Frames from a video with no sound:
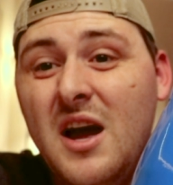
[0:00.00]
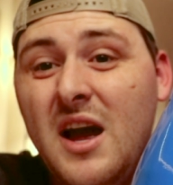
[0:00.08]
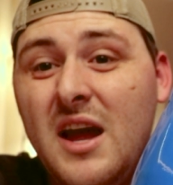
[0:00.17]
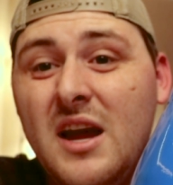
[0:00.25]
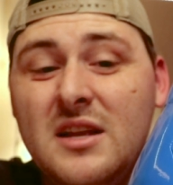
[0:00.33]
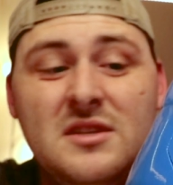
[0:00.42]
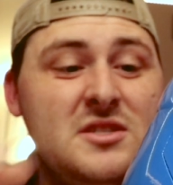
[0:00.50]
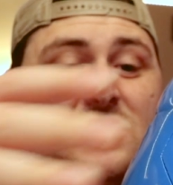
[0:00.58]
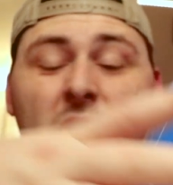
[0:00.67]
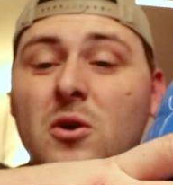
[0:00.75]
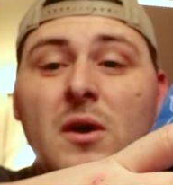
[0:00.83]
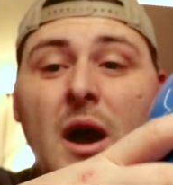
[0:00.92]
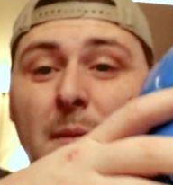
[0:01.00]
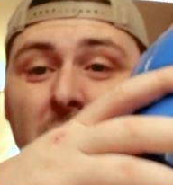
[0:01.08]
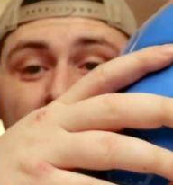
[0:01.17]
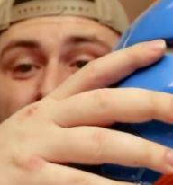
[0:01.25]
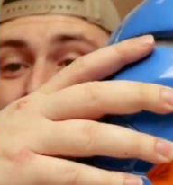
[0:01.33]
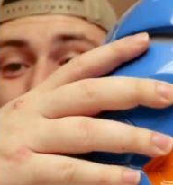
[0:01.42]
And so, I
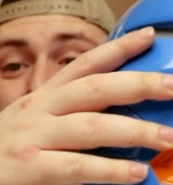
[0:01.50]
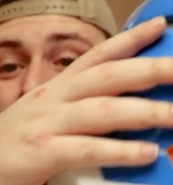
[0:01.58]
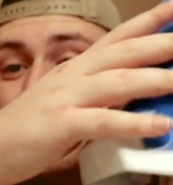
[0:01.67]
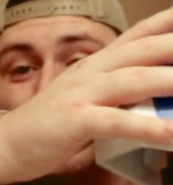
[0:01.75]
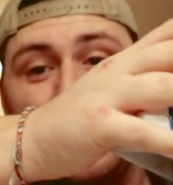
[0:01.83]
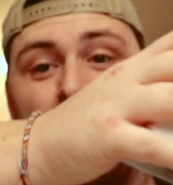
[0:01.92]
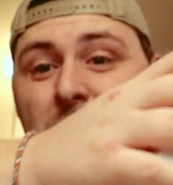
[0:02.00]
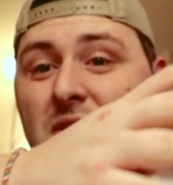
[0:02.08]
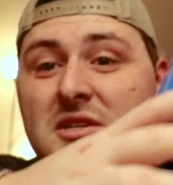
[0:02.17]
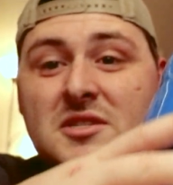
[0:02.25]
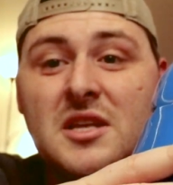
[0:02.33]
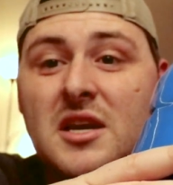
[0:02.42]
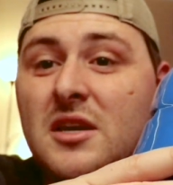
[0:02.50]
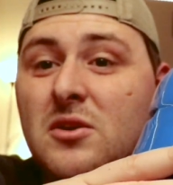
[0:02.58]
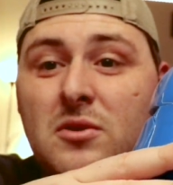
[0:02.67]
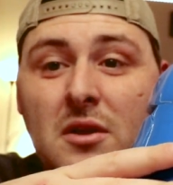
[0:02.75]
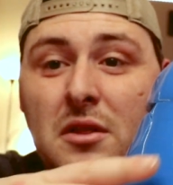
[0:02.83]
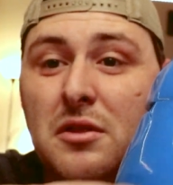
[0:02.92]
mean, you could drop this thing,
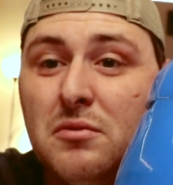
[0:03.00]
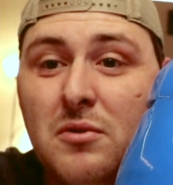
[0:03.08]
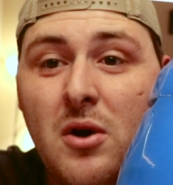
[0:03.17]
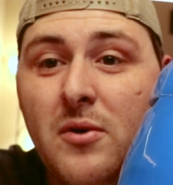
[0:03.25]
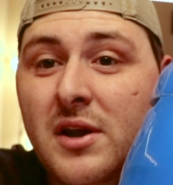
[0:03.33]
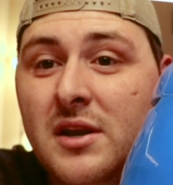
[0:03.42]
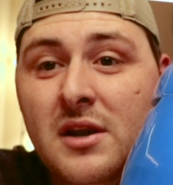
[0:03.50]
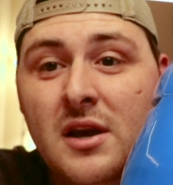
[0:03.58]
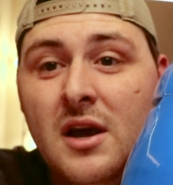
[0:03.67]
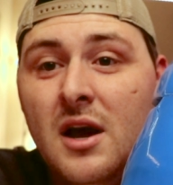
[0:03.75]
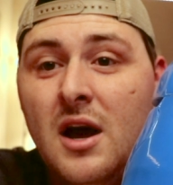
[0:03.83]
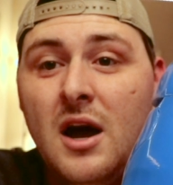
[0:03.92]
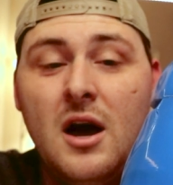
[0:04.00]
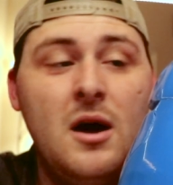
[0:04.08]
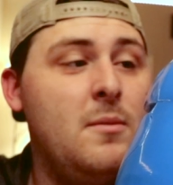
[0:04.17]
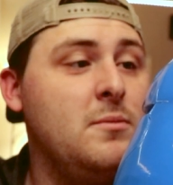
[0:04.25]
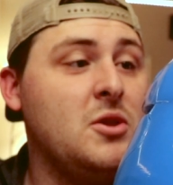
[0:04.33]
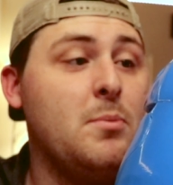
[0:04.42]
you could throw it.
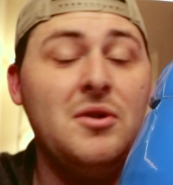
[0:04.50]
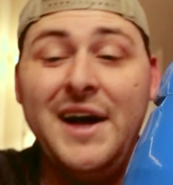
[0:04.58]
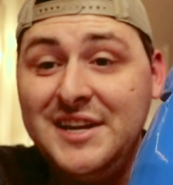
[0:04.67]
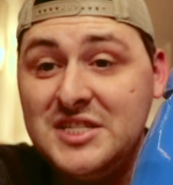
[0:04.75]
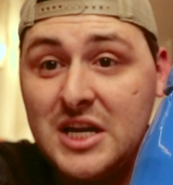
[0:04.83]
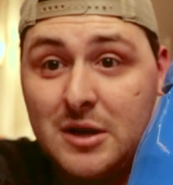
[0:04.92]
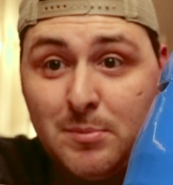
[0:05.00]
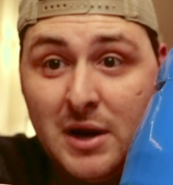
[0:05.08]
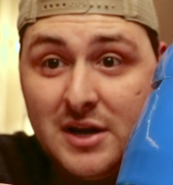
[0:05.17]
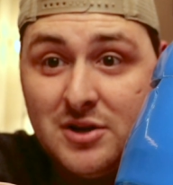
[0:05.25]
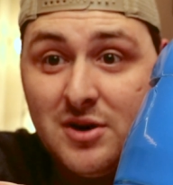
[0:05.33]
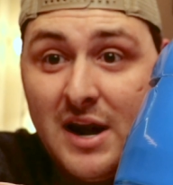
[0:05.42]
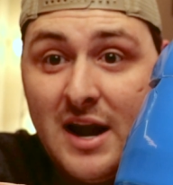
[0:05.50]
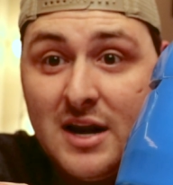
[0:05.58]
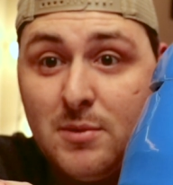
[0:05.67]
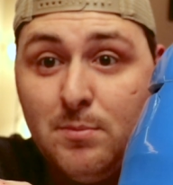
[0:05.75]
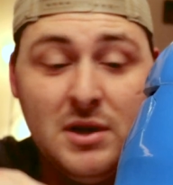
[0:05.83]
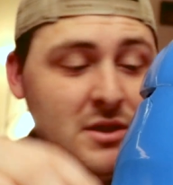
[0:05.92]
The plastic might
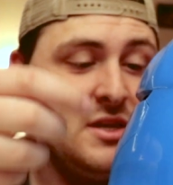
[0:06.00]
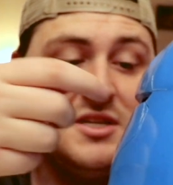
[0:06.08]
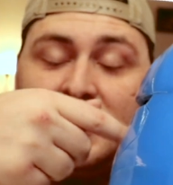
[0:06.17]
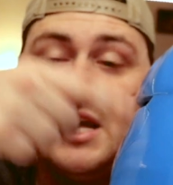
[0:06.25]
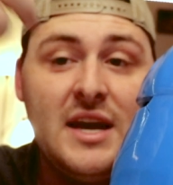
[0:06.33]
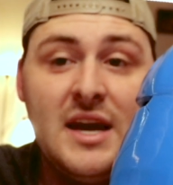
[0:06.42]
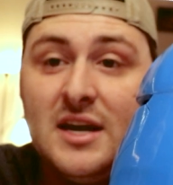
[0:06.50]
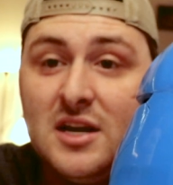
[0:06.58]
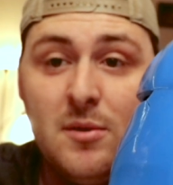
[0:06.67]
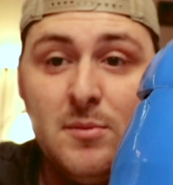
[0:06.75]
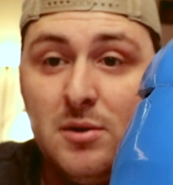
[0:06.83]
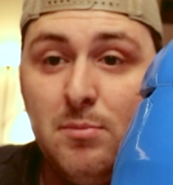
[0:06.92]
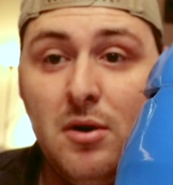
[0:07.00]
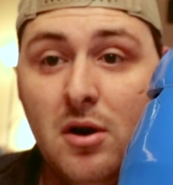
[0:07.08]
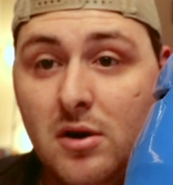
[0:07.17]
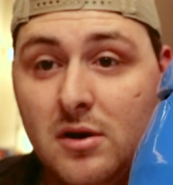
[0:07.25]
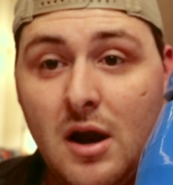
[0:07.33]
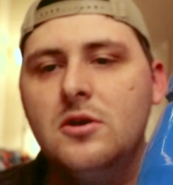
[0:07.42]
crack, but this thing ain't coming
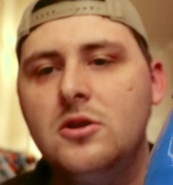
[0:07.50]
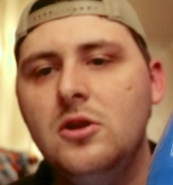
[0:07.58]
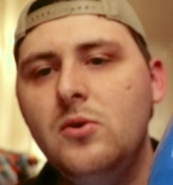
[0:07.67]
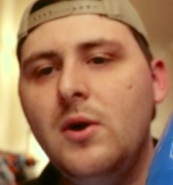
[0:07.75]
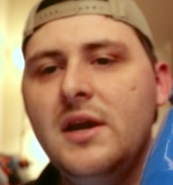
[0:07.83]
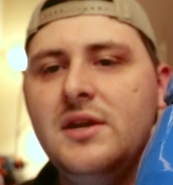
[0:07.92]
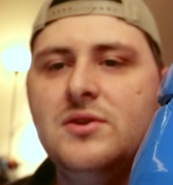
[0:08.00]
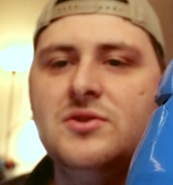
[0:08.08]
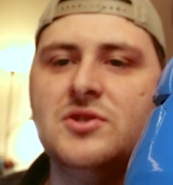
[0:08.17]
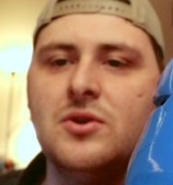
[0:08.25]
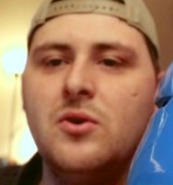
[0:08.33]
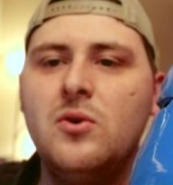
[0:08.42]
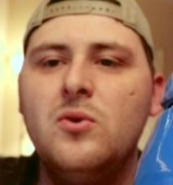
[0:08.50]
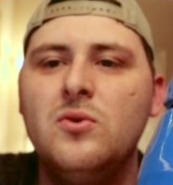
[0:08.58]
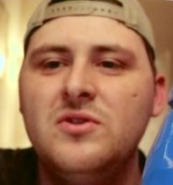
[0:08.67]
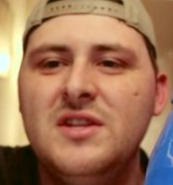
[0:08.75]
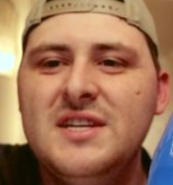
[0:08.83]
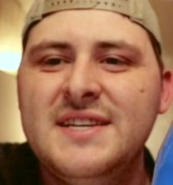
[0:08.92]
apart. The glue I used to
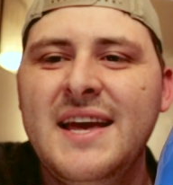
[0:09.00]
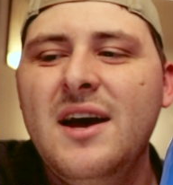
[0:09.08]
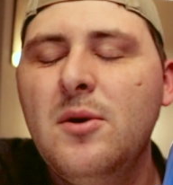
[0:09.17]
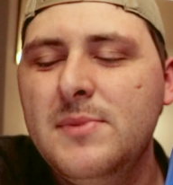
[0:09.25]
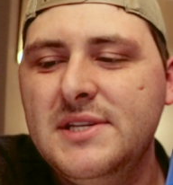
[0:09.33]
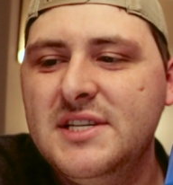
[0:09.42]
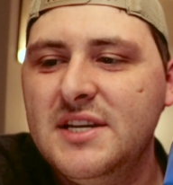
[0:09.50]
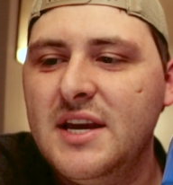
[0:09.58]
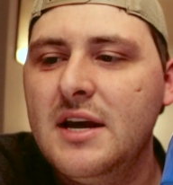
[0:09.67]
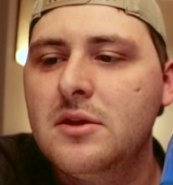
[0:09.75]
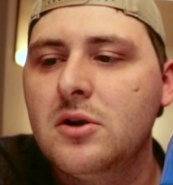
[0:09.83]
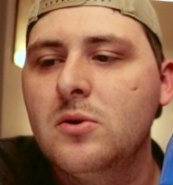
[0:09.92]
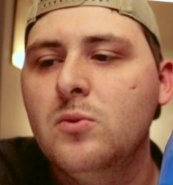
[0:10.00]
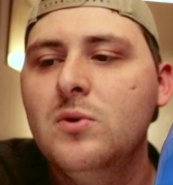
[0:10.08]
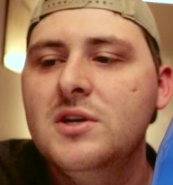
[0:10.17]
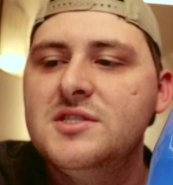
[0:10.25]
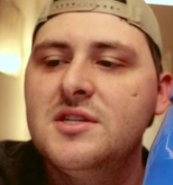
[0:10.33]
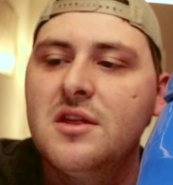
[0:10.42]
hold this helmet together
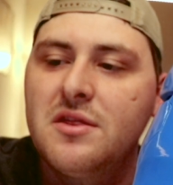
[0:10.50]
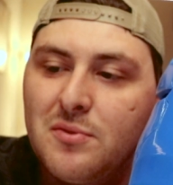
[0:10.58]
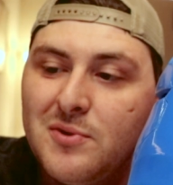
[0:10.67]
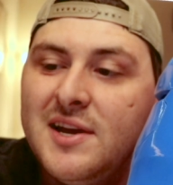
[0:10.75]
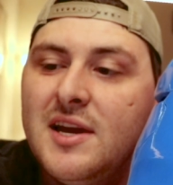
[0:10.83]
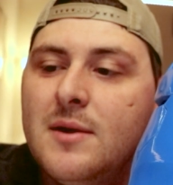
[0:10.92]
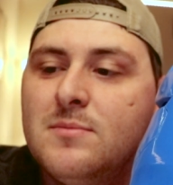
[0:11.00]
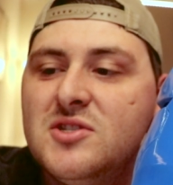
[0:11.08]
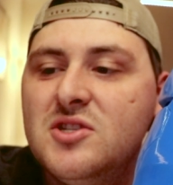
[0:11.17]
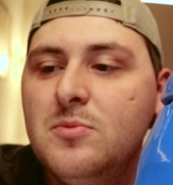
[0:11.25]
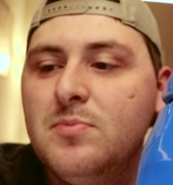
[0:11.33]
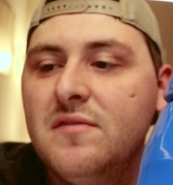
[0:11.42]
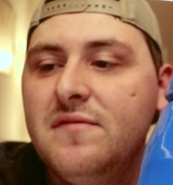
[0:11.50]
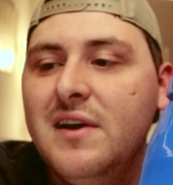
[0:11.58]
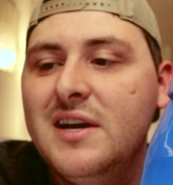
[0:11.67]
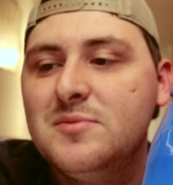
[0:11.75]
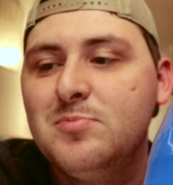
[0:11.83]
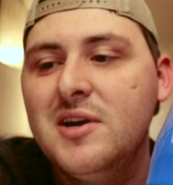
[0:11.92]
was the 3M
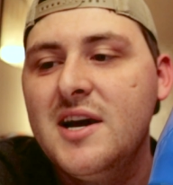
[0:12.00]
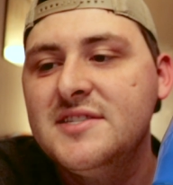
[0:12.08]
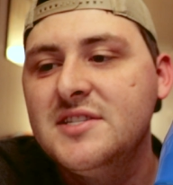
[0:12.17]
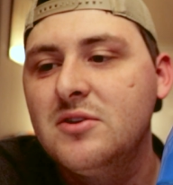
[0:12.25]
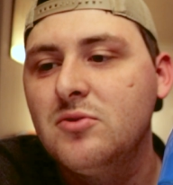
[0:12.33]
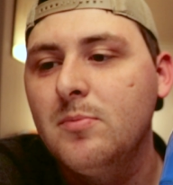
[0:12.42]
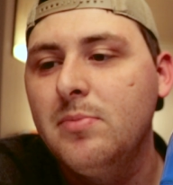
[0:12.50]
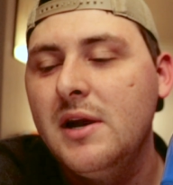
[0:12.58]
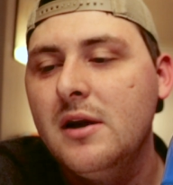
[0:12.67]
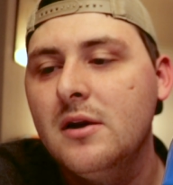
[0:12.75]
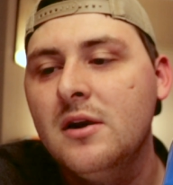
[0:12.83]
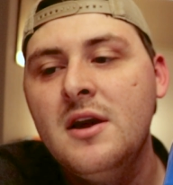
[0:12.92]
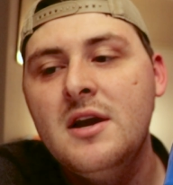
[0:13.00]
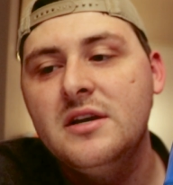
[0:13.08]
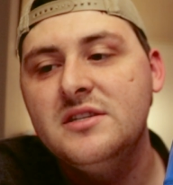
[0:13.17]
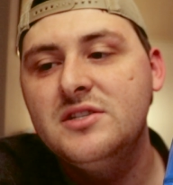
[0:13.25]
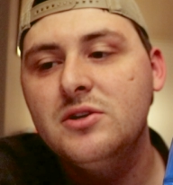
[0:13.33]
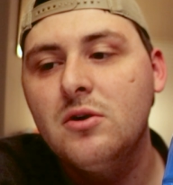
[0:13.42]
Superfast Plastic Repair
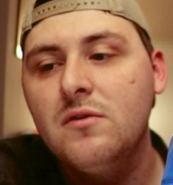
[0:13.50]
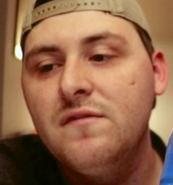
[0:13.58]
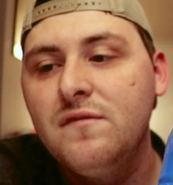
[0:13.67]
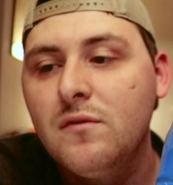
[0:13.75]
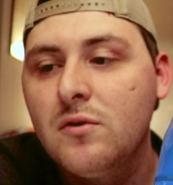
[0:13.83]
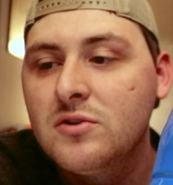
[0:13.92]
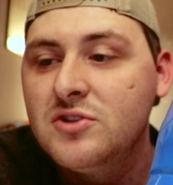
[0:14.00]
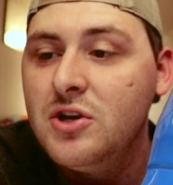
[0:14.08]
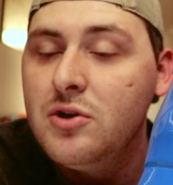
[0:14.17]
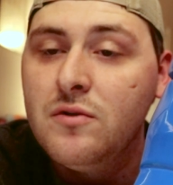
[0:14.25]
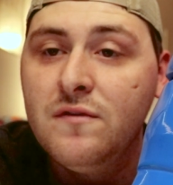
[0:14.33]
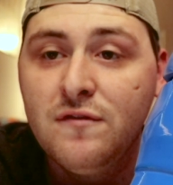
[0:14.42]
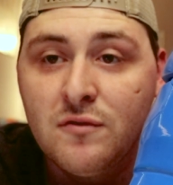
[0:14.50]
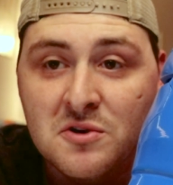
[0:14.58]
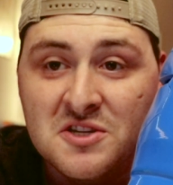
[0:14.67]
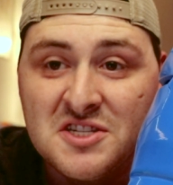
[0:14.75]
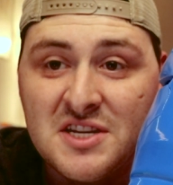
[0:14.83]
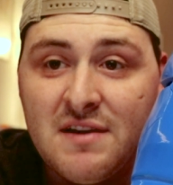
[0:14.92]

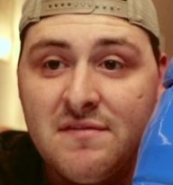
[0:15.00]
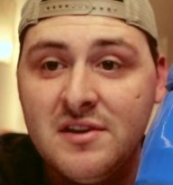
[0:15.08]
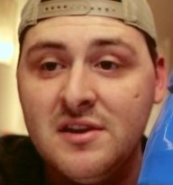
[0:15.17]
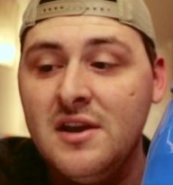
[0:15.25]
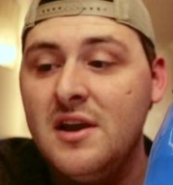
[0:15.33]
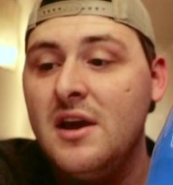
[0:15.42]
04247.